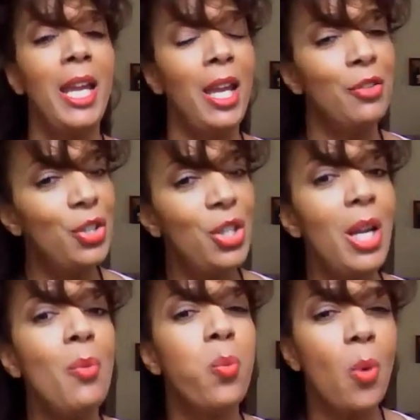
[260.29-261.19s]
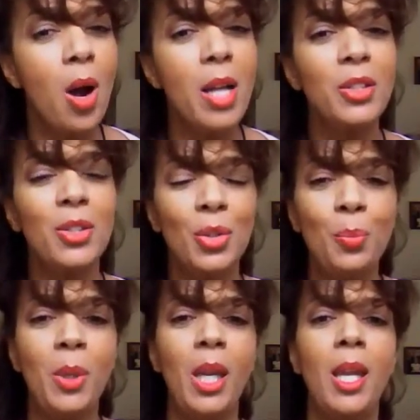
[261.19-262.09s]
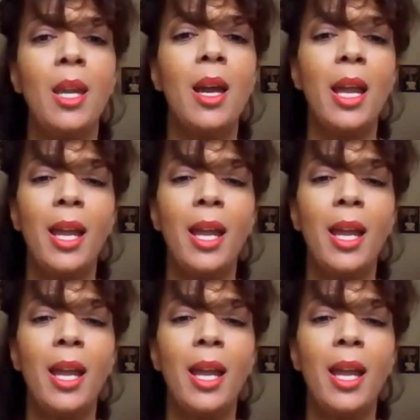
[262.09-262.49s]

If she wants to be